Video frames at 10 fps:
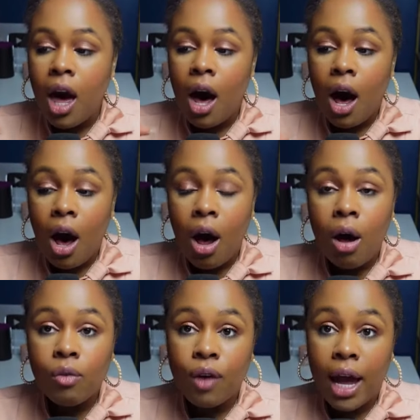
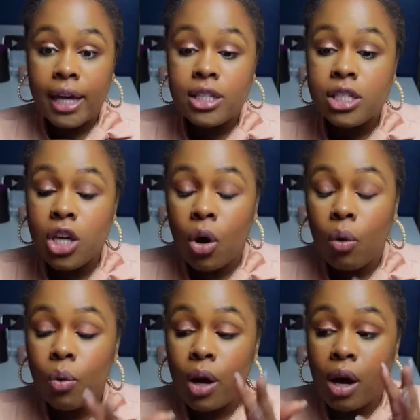All right.
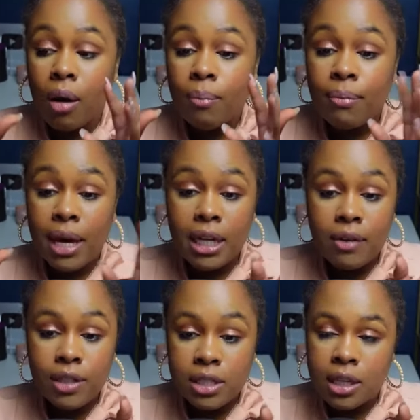So many
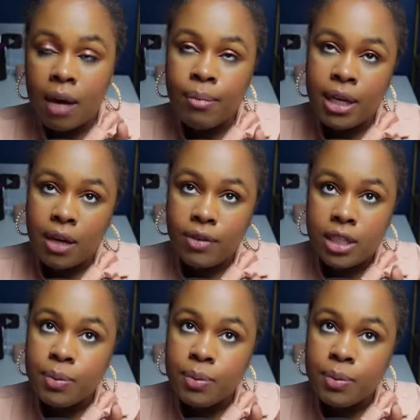of these, not many of these,